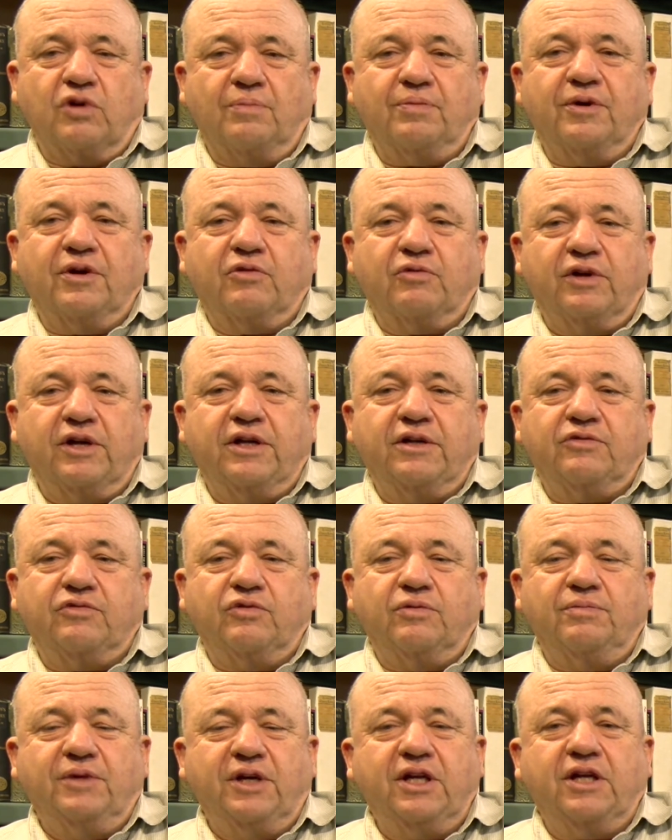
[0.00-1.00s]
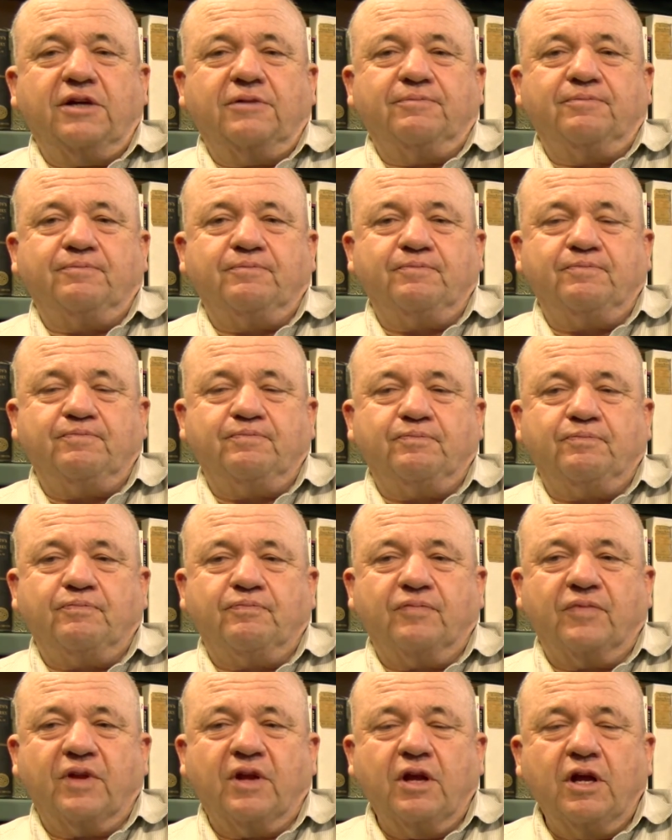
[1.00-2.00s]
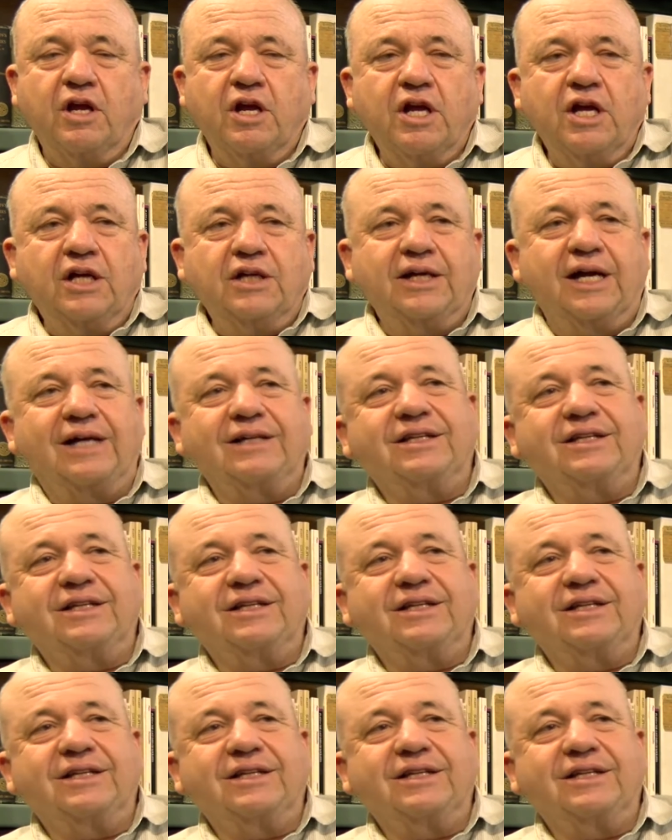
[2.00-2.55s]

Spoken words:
agreed to a meeting. Now